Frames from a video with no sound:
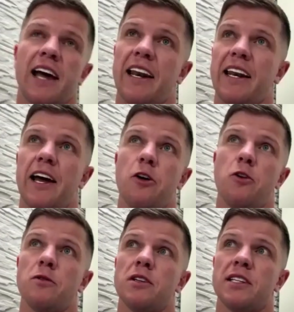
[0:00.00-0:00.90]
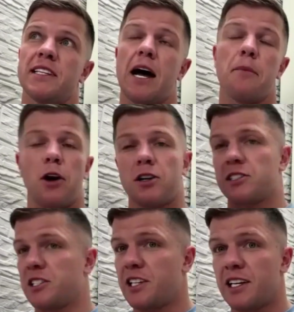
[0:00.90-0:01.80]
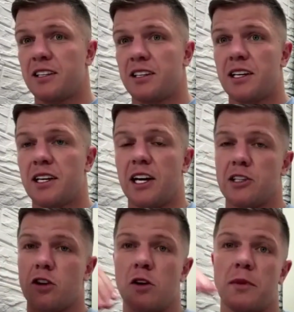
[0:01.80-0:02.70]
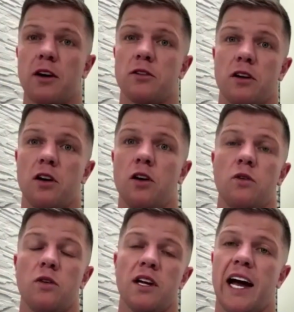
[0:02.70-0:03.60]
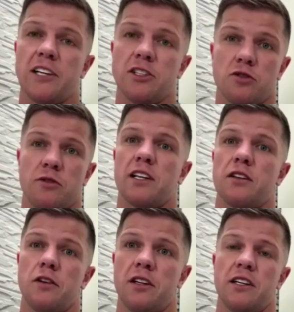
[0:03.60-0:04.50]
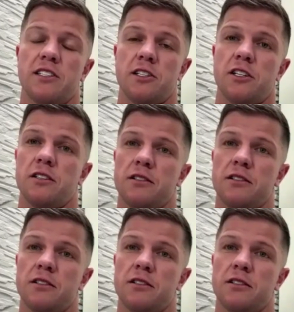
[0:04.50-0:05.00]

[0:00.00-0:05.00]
And now that box is ticked. It's time now to go and just rectify their decision.